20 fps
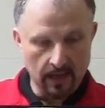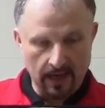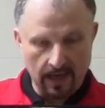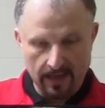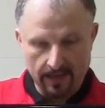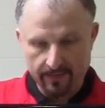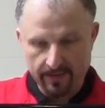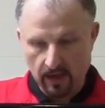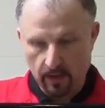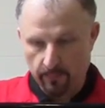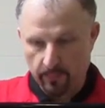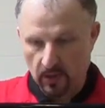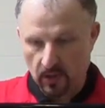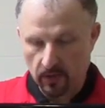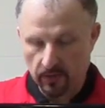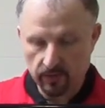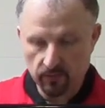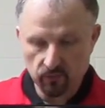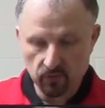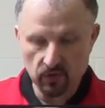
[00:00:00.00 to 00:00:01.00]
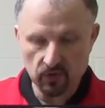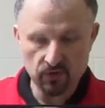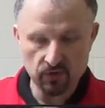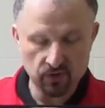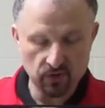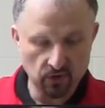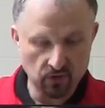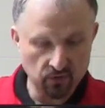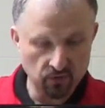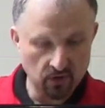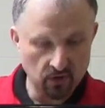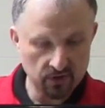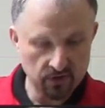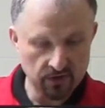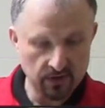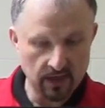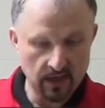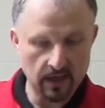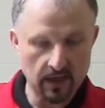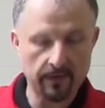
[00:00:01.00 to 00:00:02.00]
And that bar that runs
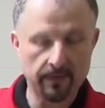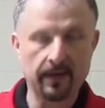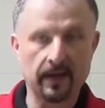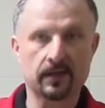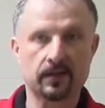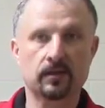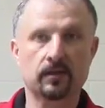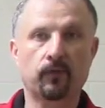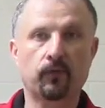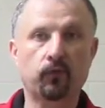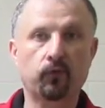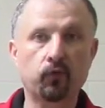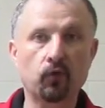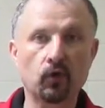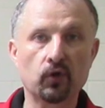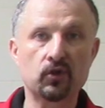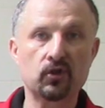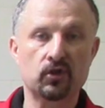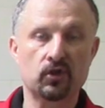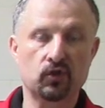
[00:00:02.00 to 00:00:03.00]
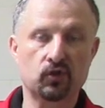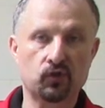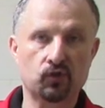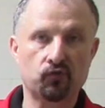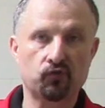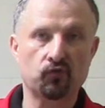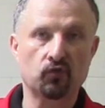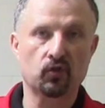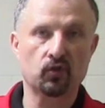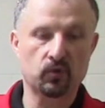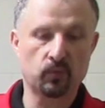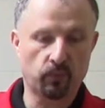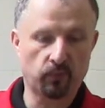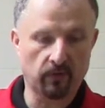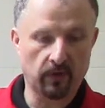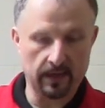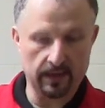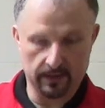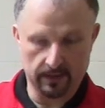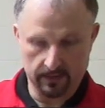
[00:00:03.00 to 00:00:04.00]
across there, that's the front strut
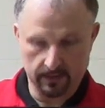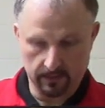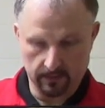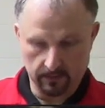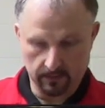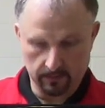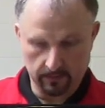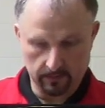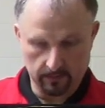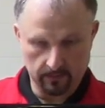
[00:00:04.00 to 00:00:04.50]
brace.